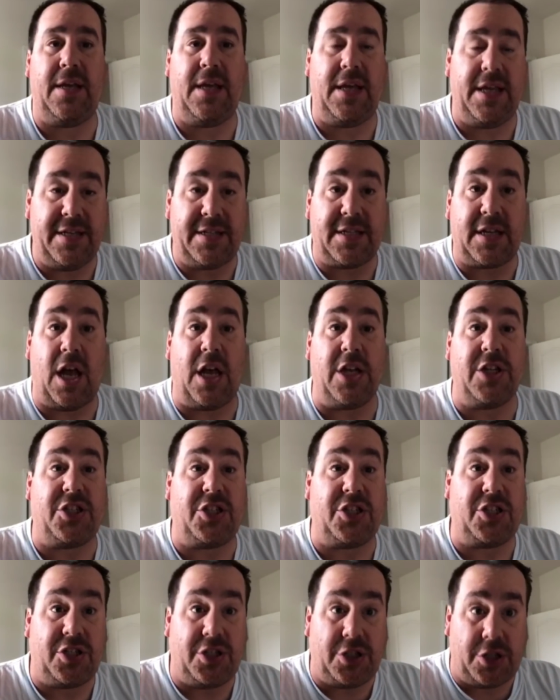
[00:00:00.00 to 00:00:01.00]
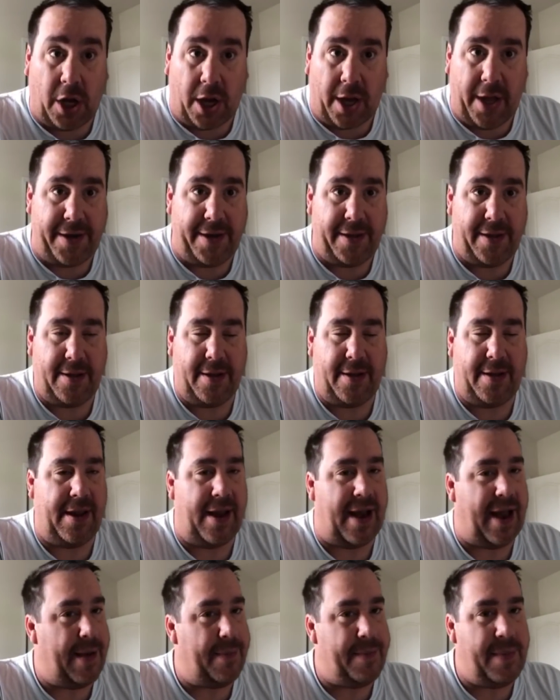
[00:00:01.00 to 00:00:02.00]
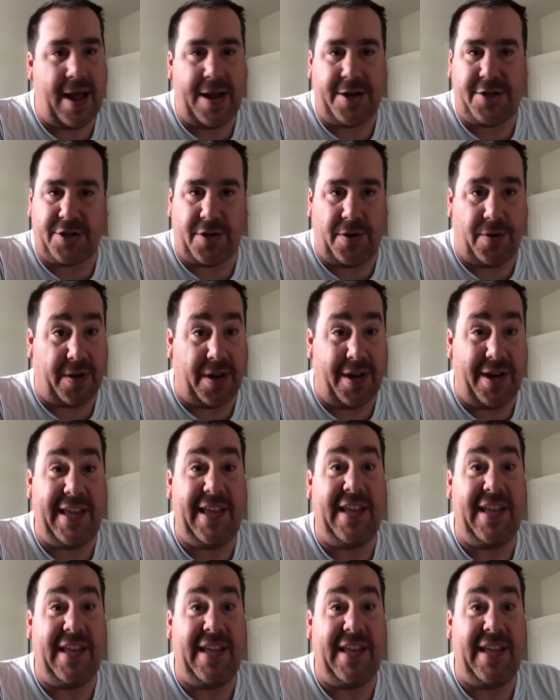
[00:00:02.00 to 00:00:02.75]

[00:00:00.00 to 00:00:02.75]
is a stud, and I'm not joking.